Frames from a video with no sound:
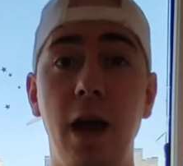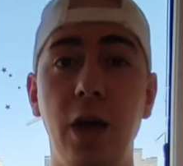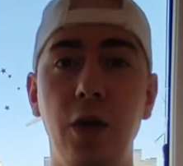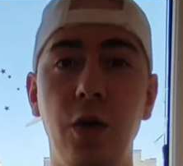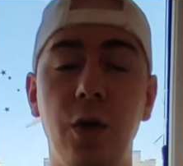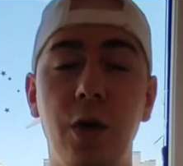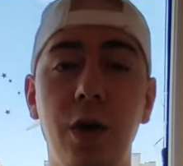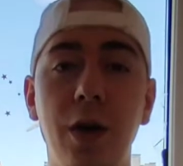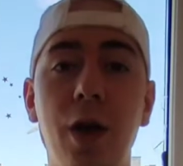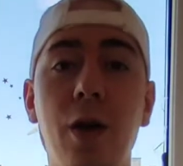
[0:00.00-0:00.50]
You
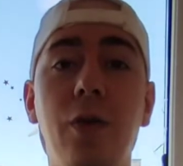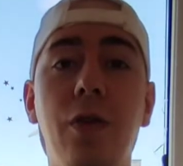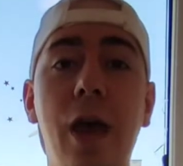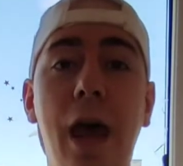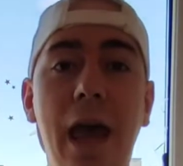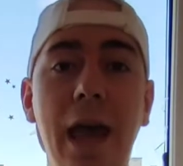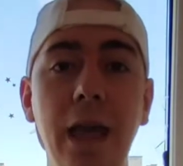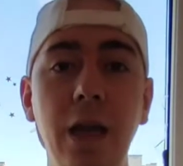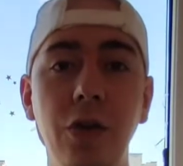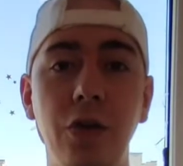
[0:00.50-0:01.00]
can go to
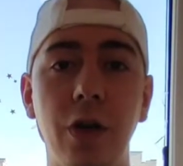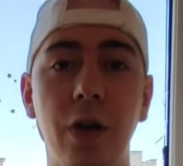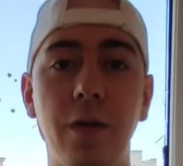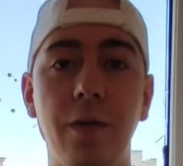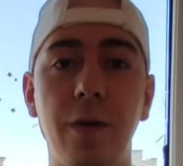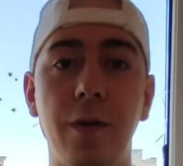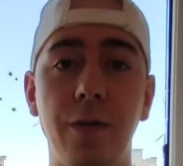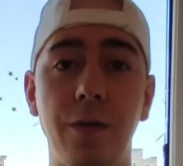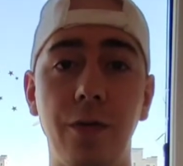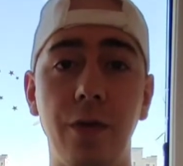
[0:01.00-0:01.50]
Asia
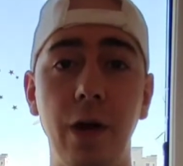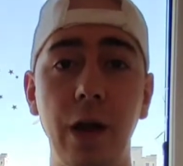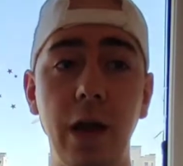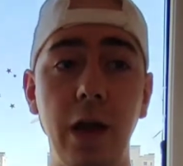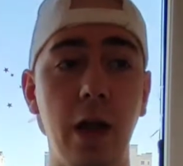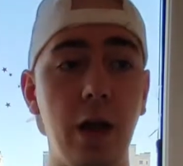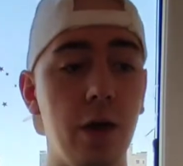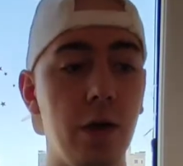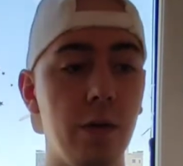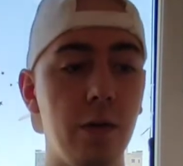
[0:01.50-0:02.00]
for
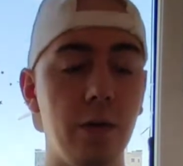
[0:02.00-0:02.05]
free,